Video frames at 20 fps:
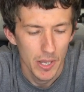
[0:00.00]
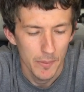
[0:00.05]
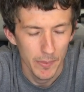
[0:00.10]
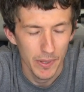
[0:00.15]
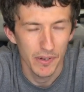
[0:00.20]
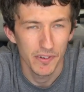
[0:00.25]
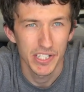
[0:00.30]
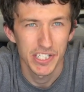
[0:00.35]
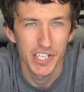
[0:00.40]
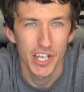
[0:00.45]

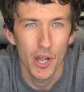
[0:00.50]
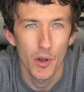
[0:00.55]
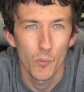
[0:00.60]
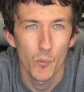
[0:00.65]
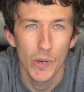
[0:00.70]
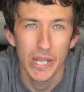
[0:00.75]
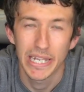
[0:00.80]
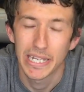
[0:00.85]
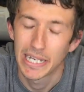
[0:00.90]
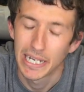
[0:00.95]
There is no
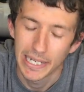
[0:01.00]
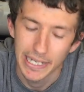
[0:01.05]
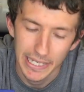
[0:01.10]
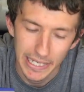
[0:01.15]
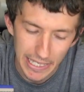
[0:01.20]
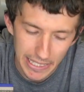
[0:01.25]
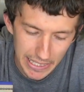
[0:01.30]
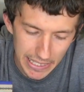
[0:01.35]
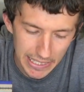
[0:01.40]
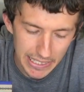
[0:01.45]
weak
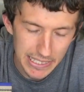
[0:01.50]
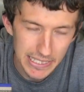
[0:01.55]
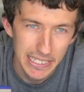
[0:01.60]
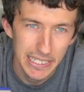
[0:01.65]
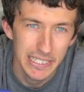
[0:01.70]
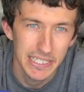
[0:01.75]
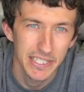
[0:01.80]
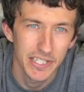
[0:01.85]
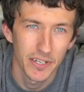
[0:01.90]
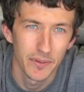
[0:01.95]
link in this
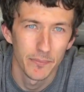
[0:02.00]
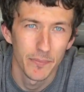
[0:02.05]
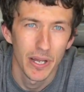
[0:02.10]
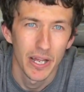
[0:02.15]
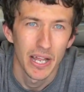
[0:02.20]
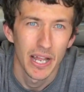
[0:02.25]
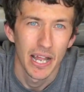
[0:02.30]
system.